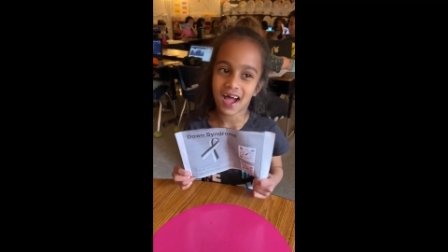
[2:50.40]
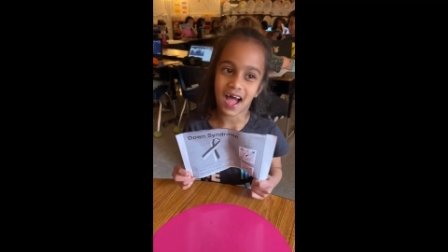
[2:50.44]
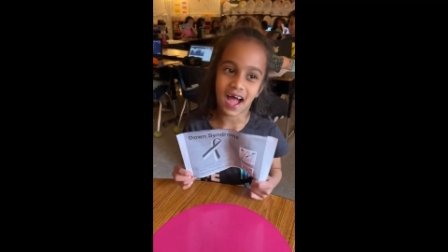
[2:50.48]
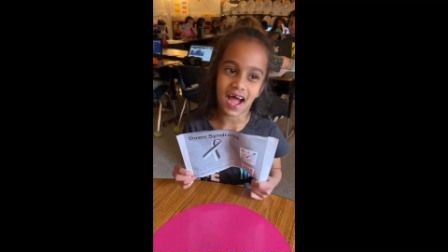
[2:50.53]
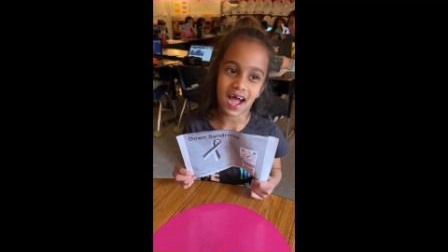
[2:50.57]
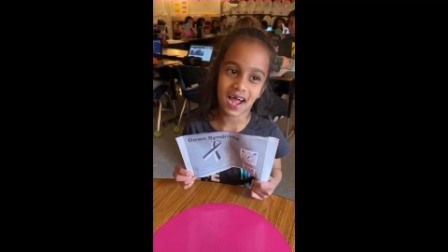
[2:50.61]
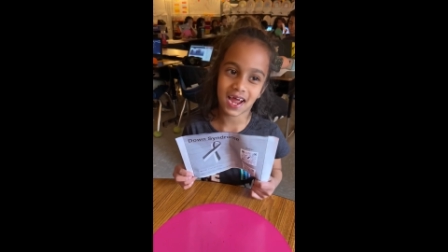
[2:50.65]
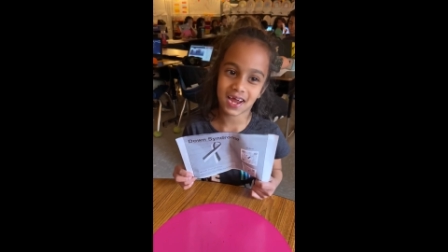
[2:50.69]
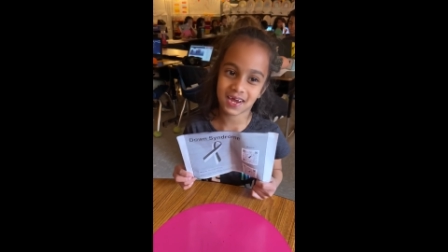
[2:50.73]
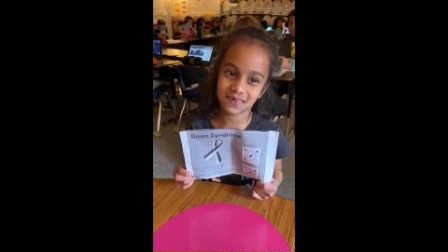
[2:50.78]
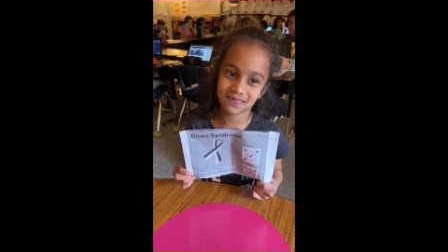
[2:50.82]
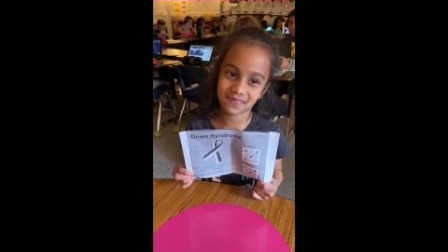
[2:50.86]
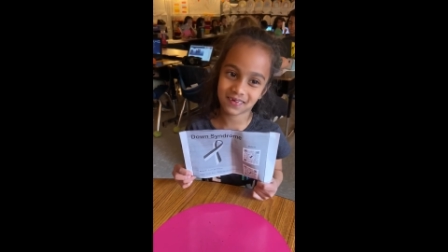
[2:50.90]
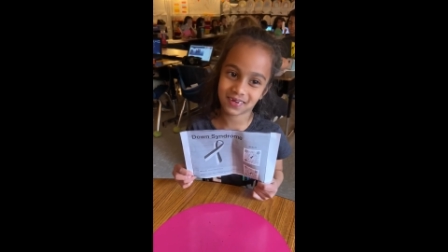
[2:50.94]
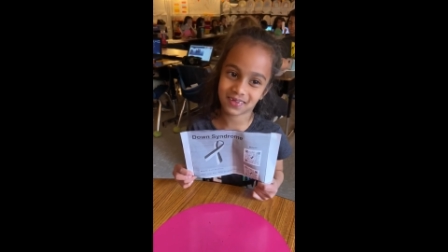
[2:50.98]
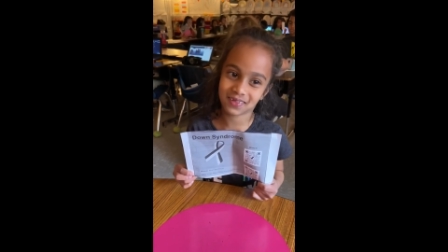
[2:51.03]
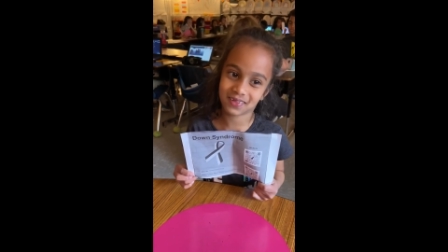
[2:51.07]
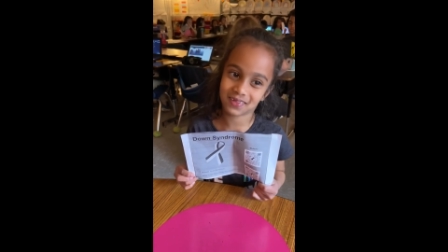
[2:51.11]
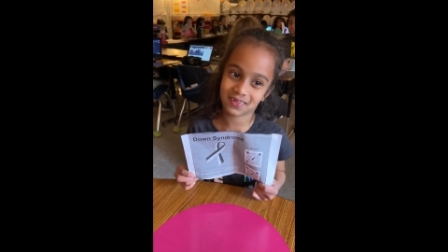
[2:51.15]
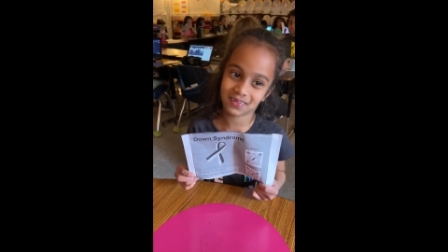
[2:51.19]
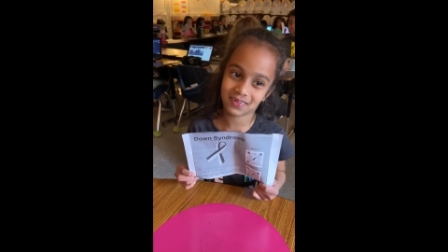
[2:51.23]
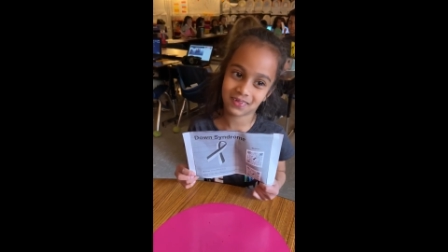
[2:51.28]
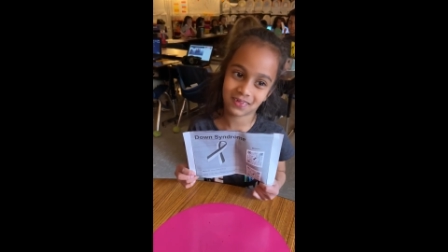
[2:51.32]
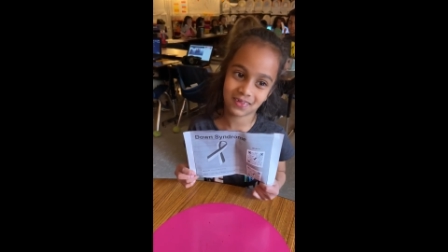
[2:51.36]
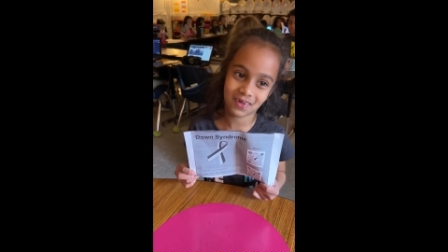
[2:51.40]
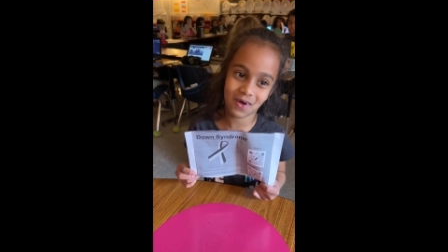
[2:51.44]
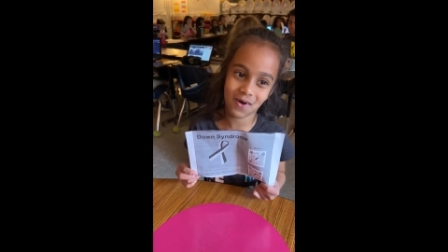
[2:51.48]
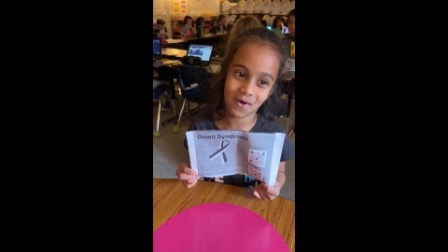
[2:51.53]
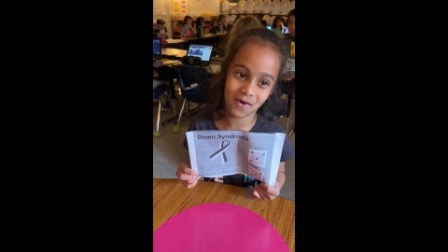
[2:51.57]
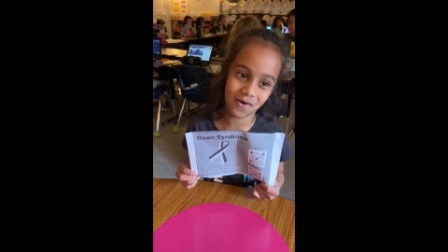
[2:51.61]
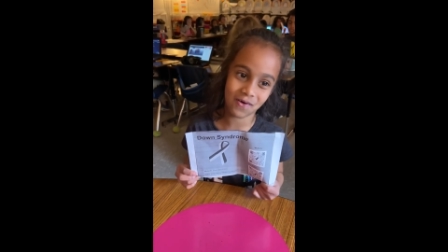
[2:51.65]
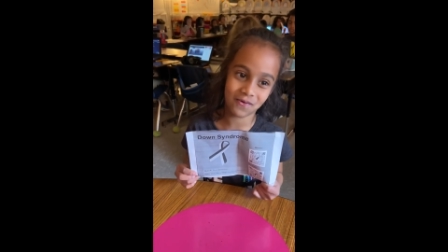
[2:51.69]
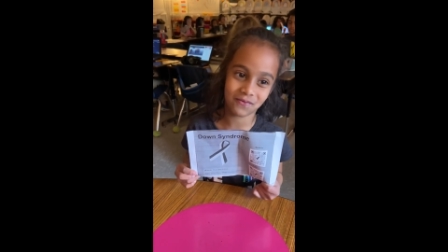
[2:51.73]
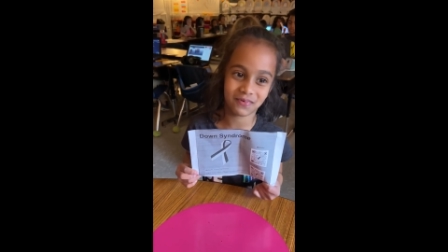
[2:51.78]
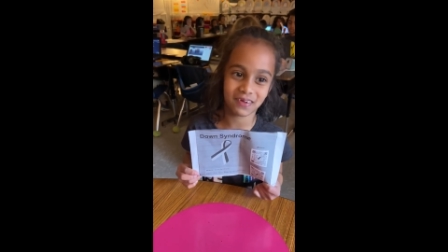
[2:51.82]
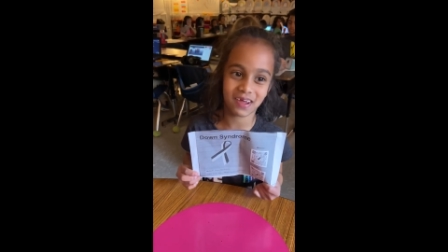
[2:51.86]
I'm in
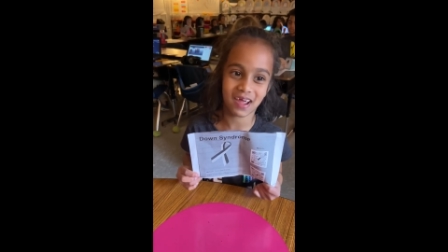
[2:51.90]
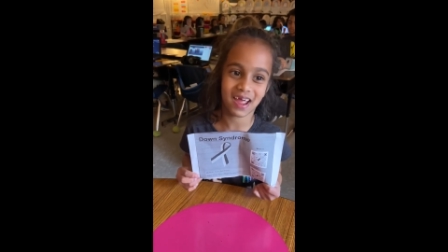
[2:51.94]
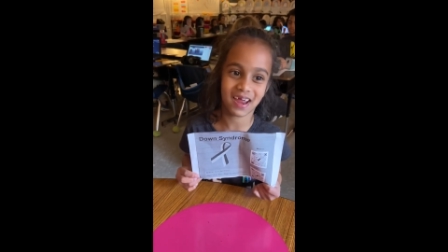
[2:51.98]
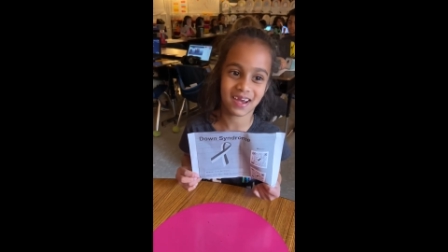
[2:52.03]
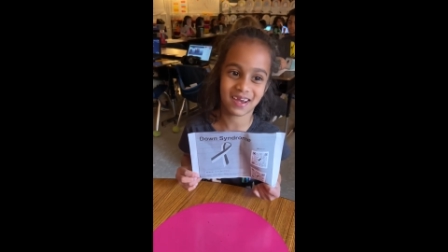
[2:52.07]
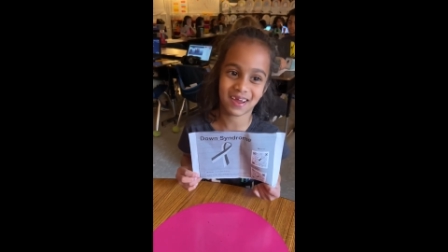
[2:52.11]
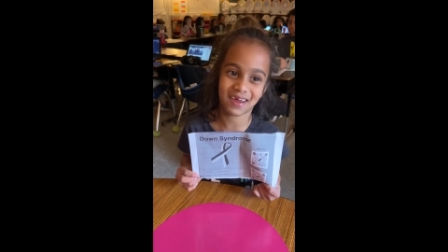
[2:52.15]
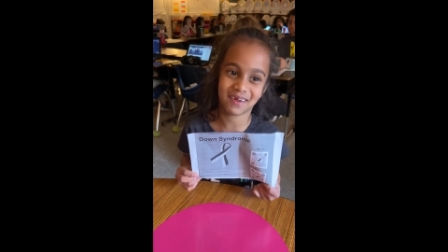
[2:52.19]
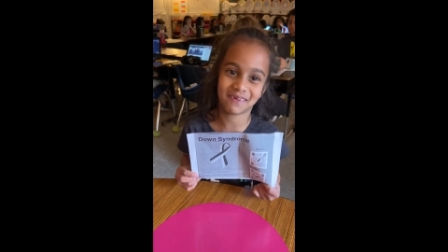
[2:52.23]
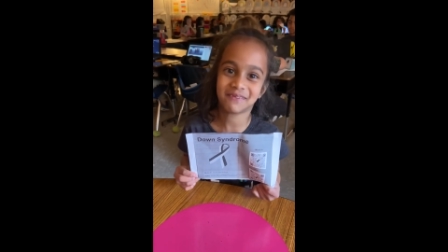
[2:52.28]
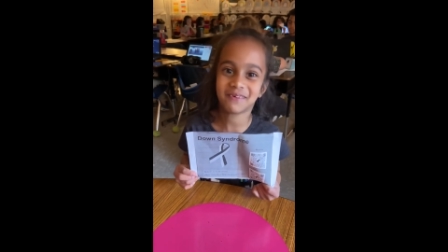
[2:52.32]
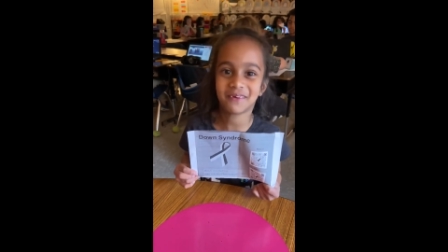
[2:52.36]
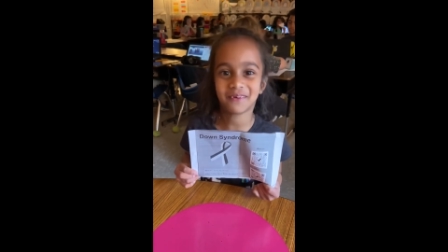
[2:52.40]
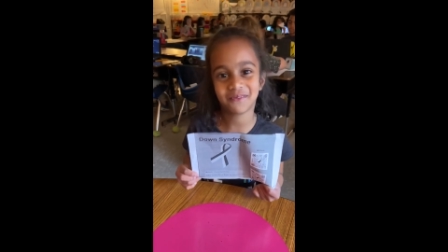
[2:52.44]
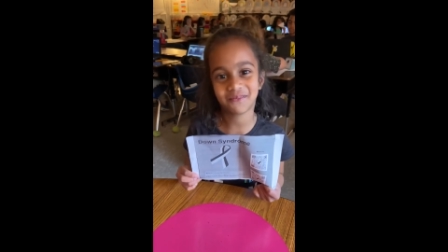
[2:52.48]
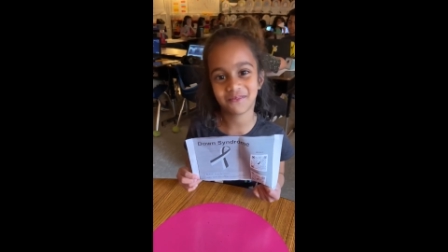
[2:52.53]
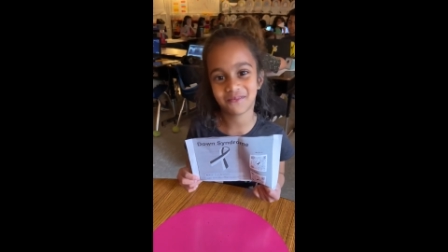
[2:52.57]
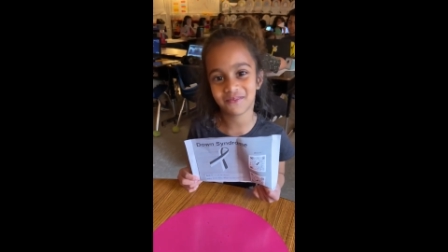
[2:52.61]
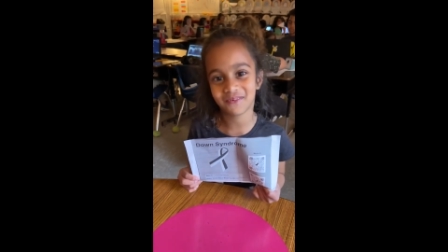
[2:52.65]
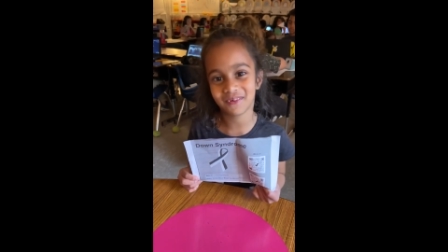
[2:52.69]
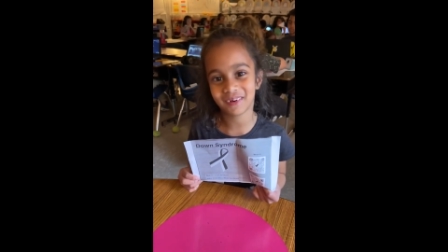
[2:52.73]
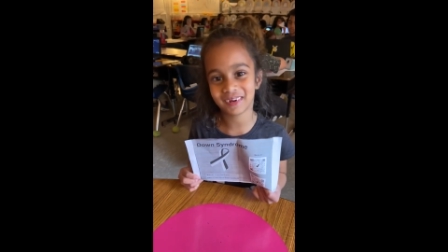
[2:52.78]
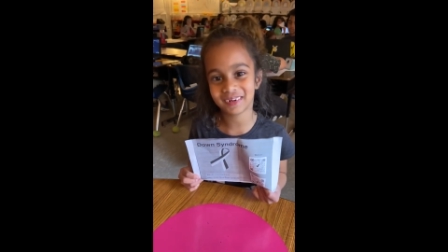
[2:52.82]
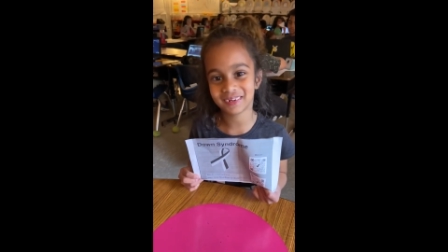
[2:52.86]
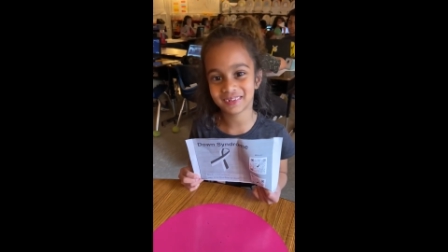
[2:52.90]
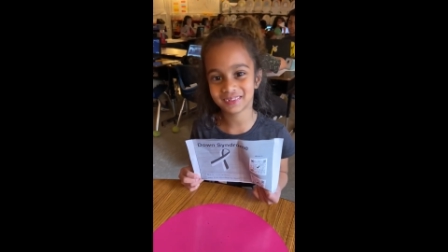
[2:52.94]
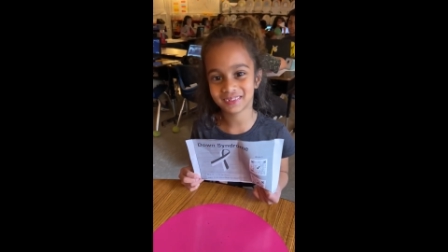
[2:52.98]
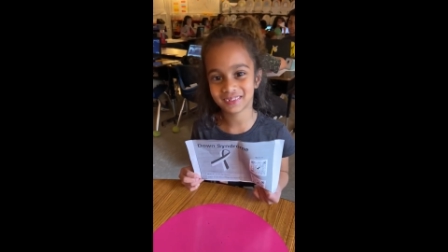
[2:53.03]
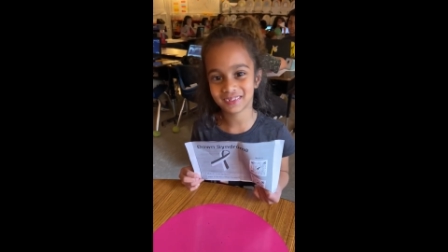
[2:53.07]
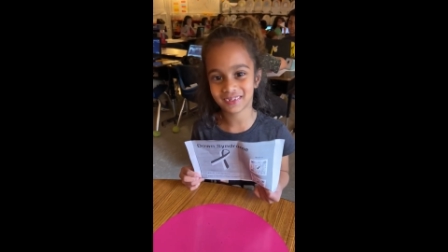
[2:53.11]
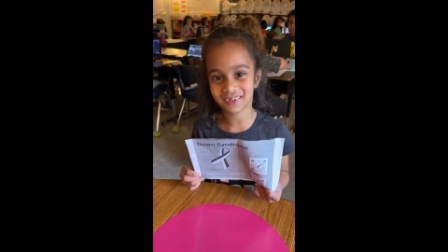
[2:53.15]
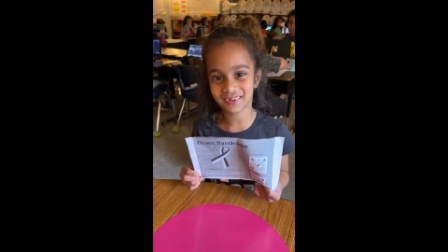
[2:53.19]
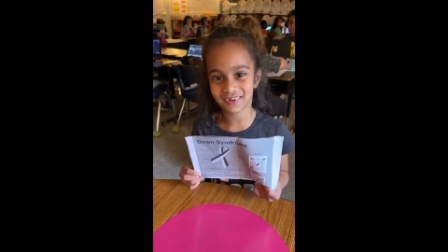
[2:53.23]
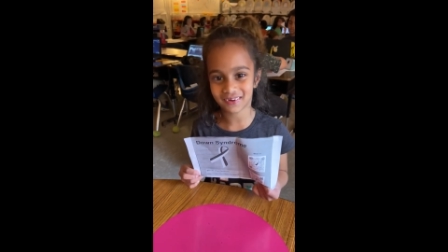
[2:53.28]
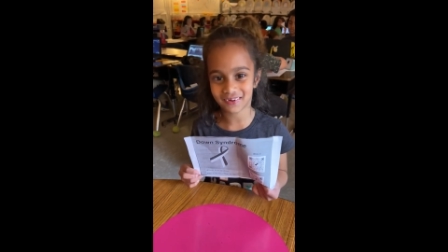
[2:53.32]
Love and I'm in first